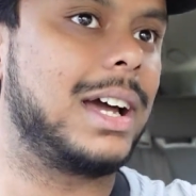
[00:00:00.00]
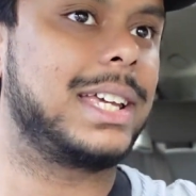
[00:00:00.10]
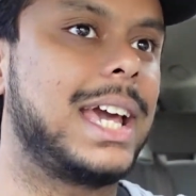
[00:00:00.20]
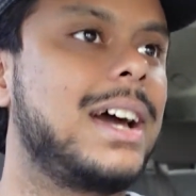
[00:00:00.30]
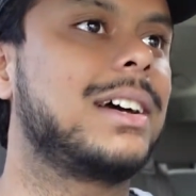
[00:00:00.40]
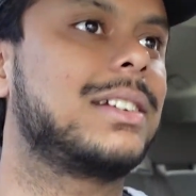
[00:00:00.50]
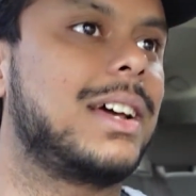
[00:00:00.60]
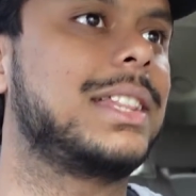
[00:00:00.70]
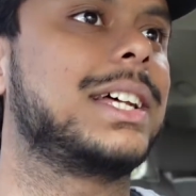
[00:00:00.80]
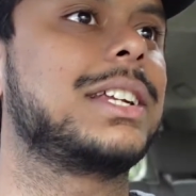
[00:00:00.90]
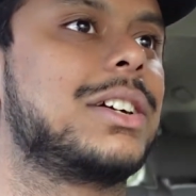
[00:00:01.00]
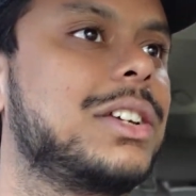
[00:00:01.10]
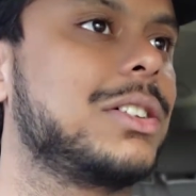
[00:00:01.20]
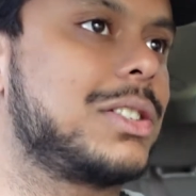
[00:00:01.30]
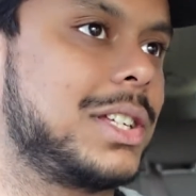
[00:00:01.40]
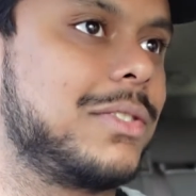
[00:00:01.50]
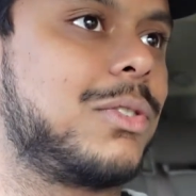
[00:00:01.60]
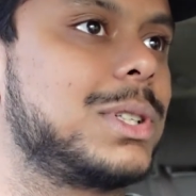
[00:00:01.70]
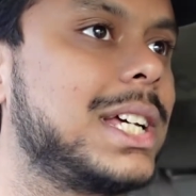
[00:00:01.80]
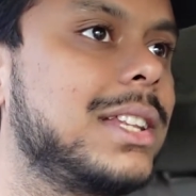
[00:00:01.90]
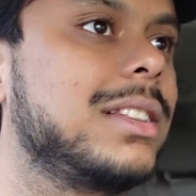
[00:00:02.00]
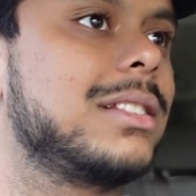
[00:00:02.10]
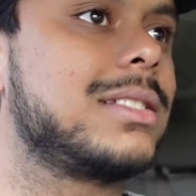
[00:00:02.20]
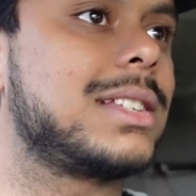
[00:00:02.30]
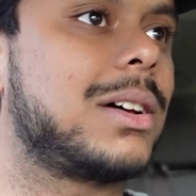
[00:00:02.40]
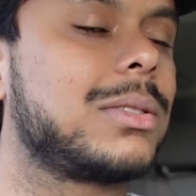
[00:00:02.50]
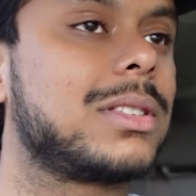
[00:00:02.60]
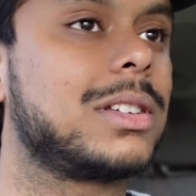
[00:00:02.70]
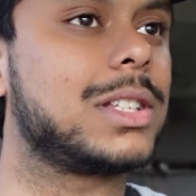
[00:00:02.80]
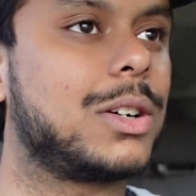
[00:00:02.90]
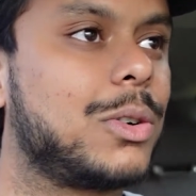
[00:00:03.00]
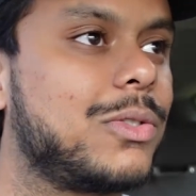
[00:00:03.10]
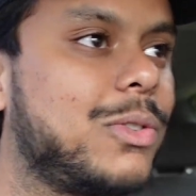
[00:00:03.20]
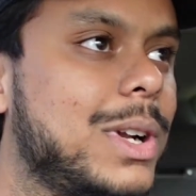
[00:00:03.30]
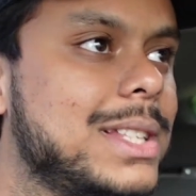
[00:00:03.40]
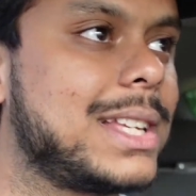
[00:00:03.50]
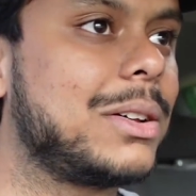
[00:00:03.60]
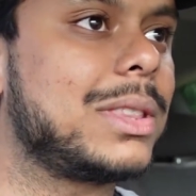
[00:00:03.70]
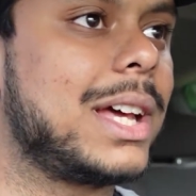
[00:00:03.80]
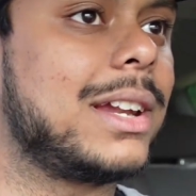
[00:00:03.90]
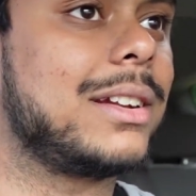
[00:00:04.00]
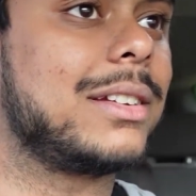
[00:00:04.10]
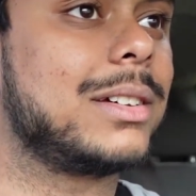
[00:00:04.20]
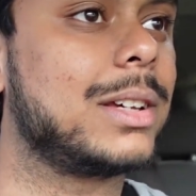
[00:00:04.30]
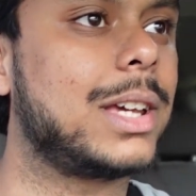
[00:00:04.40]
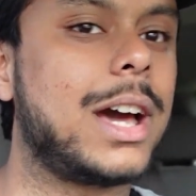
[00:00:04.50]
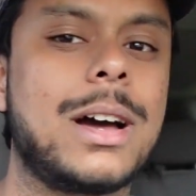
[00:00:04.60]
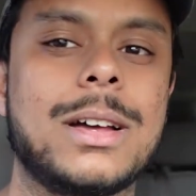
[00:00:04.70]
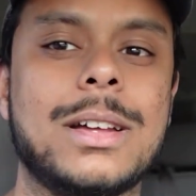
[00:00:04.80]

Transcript: Yeah, and then you'll see 410 south. Just go 410 south, and yeah.